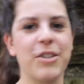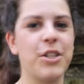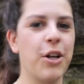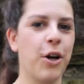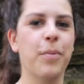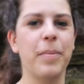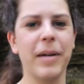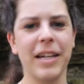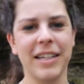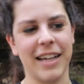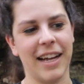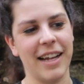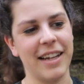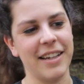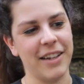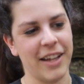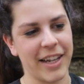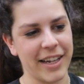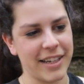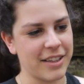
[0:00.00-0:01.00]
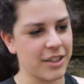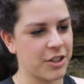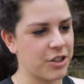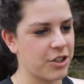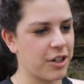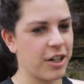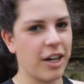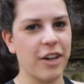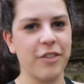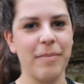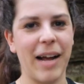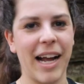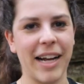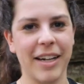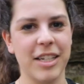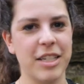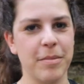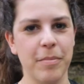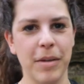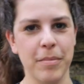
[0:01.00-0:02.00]
I was hoping that like the shirt off
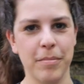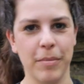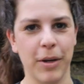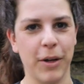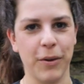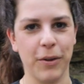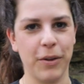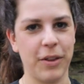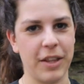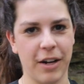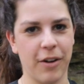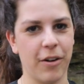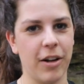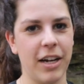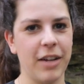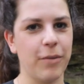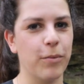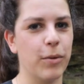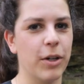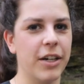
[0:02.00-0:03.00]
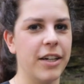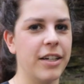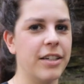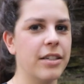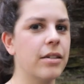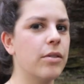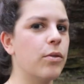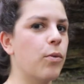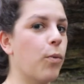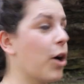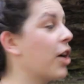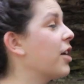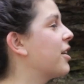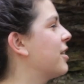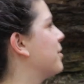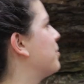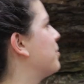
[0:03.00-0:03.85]
Magnus Mitbo theory would work,